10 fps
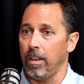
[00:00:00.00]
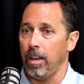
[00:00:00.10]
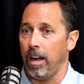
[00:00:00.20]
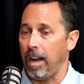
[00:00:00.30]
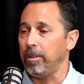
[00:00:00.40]

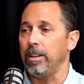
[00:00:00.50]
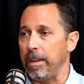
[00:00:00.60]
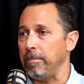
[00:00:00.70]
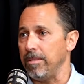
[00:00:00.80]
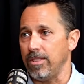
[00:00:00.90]
I'm going to
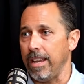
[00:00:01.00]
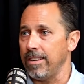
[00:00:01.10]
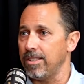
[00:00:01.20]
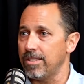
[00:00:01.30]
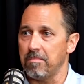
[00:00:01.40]
make
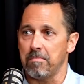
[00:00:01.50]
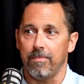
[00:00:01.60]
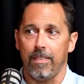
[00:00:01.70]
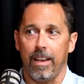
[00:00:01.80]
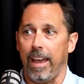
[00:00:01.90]
mistakes
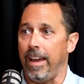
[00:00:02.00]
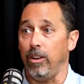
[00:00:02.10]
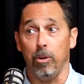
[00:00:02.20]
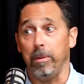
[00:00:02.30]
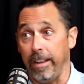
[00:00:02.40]
and
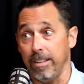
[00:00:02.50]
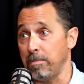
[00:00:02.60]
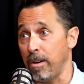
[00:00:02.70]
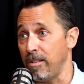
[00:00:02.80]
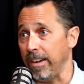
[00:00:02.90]
nobody is
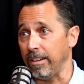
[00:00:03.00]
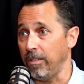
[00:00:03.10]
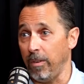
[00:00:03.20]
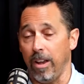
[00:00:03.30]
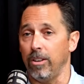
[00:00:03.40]
perfect.
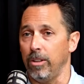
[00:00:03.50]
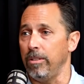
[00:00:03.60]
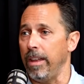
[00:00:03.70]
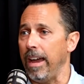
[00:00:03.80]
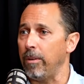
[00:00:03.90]
We all
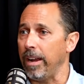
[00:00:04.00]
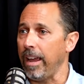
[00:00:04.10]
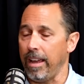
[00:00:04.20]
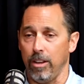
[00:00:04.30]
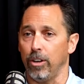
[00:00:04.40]
know that, right?
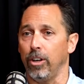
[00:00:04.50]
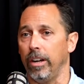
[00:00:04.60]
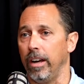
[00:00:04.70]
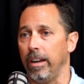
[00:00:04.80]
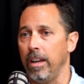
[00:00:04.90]
And
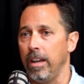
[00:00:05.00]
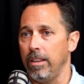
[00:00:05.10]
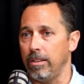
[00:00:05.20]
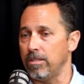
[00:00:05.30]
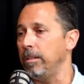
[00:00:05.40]

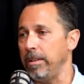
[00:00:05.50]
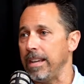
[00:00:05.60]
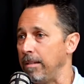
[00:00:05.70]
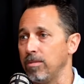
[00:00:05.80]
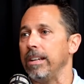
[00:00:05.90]
there's going to be
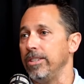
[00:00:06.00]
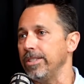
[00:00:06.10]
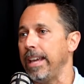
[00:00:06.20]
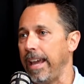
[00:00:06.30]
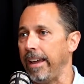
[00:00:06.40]
times where I
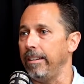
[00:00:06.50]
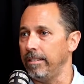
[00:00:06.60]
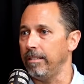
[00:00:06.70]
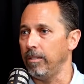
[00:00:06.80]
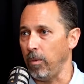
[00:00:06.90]
just can't
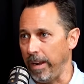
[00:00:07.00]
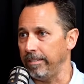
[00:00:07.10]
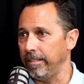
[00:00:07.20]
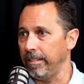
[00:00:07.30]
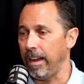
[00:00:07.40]

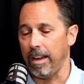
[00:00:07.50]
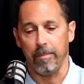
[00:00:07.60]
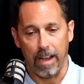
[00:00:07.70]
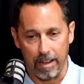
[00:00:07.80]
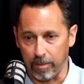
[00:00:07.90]
win.
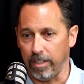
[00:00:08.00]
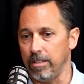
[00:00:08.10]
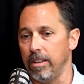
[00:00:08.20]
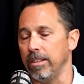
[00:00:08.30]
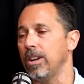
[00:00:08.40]
I'm
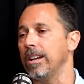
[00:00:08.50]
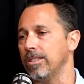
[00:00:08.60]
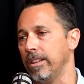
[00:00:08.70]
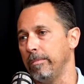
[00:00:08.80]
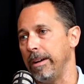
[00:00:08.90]
going to
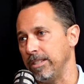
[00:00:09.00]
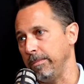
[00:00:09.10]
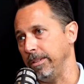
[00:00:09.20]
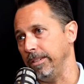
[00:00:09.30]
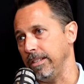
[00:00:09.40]
exhaust all the
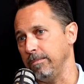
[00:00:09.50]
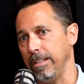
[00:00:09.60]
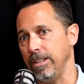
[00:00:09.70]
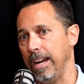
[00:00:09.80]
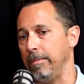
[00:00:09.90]
possibilities in my
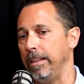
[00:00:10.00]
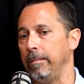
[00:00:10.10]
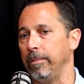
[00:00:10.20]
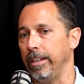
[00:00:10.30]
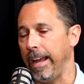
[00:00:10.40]
job and
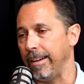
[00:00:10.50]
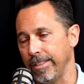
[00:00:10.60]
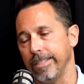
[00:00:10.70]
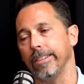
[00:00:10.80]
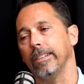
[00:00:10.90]
I'm going to have
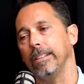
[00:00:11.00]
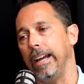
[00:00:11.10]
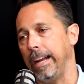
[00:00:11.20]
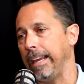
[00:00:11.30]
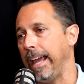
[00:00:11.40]
to tell the
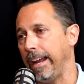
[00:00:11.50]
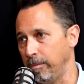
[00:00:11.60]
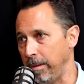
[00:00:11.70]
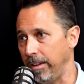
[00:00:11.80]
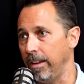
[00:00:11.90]
client, I can't
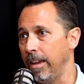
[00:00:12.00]
help you.